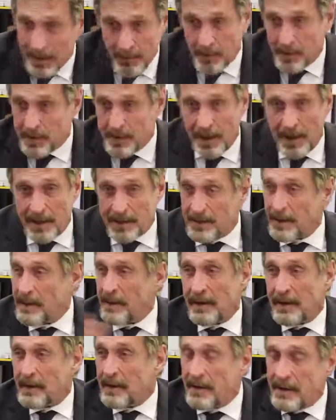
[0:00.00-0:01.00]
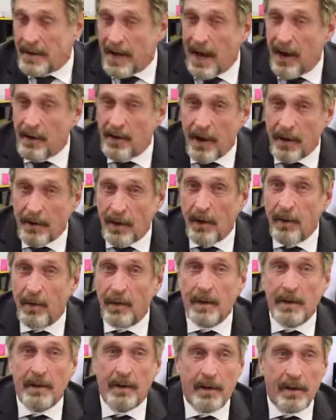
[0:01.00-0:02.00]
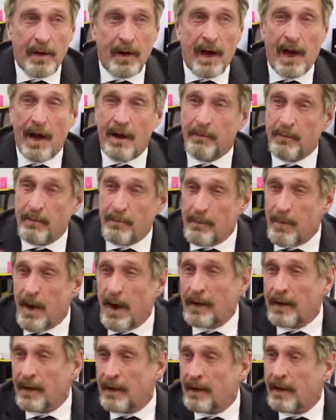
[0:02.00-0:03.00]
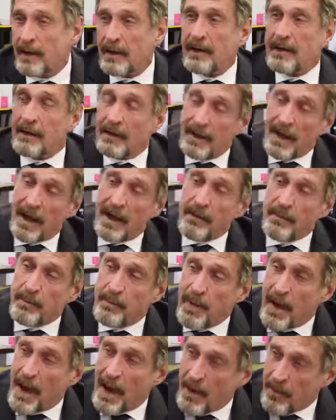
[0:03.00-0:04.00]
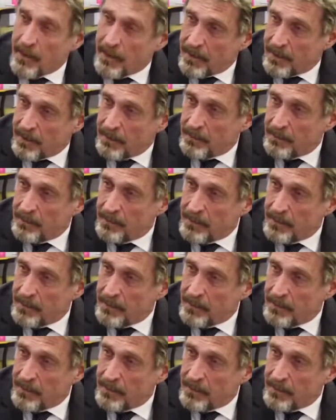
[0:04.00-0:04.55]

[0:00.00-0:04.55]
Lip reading: In which case, now not only do they have money, they have power.